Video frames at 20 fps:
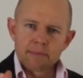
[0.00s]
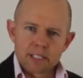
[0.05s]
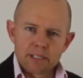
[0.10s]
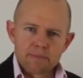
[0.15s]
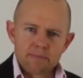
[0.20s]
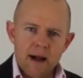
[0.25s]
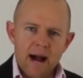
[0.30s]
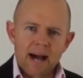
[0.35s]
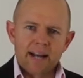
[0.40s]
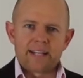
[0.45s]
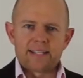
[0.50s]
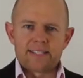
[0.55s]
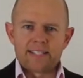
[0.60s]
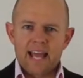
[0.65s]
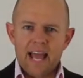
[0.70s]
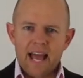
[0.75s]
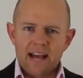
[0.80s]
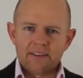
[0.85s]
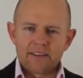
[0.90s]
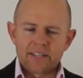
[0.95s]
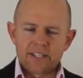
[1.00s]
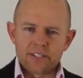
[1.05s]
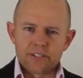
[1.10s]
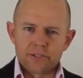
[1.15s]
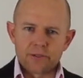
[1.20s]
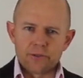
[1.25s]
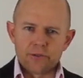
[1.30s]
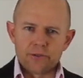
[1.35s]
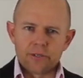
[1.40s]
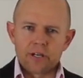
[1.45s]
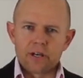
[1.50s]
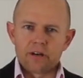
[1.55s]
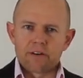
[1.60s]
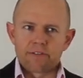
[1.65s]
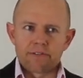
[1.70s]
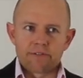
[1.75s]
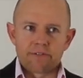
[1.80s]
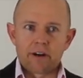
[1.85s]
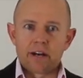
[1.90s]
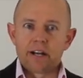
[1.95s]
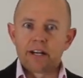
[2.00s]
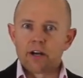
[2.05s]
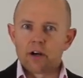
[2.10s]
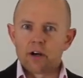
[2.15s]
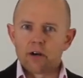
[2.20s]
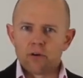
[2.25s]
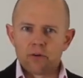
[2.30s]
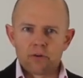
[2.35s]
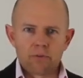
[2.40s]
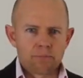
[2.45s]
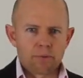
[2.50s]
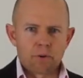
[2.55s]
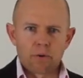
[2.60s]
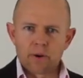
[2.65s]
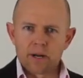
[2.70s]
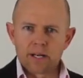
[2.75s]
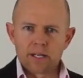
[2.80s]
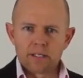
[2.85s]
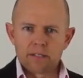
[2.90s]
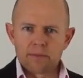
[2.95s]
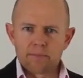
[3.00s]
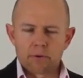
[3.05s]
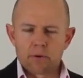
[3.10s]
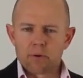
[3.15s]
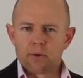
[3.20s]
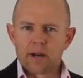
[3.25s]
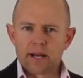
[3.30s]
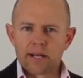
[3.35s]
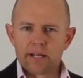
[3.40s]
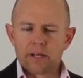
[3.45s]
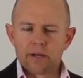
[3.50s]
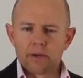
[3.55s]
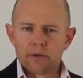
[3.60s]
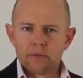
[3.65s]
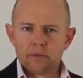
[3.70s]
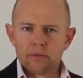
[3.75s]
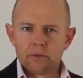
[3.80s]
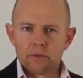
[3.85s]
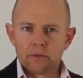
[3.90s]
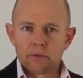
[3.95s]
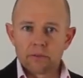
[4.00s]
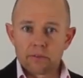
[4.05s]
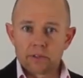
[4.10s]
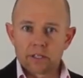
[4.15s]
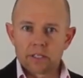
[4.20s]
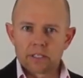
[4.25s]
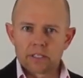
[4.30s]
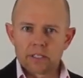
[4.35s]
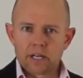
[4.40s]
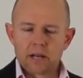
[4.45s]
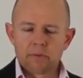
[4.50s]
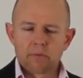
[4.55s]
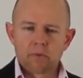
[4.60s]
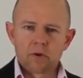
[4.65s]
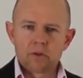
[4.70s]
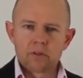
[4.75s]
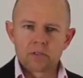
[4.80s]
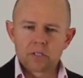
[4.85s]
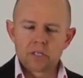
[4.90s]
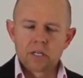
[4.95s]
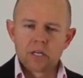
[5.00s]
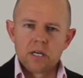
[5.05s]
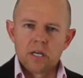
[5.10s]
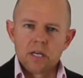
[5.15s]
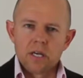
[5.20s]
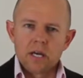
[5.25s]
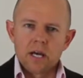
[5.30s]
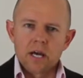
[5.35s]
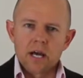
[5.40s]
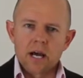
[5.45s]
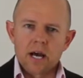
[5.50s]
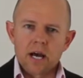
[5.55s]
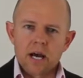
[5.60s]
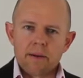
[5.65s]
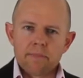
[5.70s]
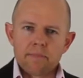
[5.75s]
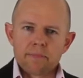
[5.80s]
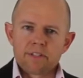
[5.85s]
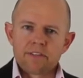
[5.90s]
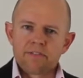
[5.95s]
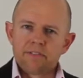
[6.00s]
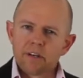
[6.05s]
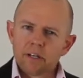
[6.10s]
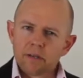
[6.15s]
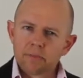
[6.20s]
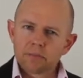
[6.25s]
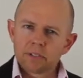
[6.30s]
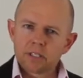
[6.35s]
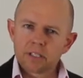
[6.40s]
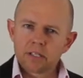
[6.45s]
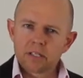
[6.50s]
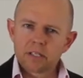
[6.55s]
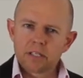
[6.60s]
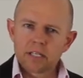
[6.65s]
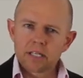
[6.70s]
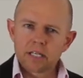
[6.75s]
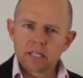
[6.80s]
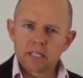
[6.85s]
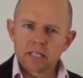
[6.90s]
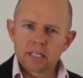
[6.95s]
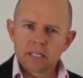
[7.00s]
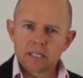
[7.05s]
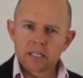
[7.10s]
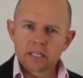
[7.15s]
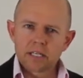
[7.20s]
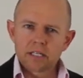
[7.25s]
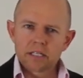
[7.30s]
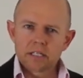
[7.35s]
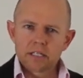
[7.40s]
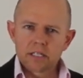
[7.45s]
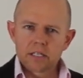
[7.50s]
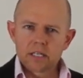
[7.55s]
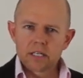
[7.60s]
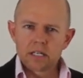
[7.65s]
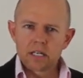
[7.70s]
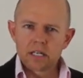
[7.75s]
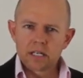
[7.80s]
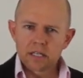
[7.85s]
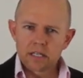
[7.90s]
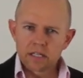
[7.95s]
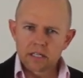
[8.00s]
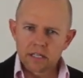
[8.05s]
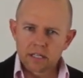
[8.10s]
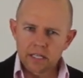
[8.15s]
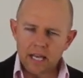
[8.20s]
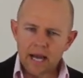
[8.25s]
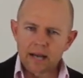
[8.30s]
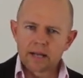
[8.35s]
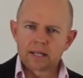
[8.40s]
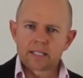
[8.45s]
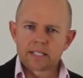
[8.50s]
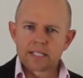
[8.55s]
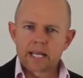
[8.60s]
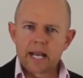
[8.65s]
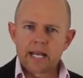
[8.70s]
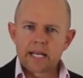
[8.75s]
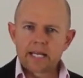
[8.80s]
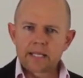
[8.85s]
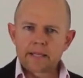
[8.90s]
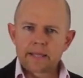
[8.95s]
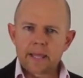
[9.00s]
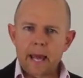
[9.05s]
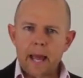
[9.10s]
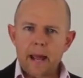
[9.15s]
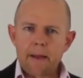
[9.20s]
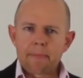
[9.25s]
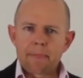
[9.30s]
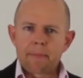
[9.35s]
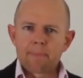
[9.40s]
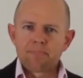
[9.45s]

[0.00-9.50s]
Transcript: smart Italian dude, Alfredo Pareto, I think his name was, developed the understanding that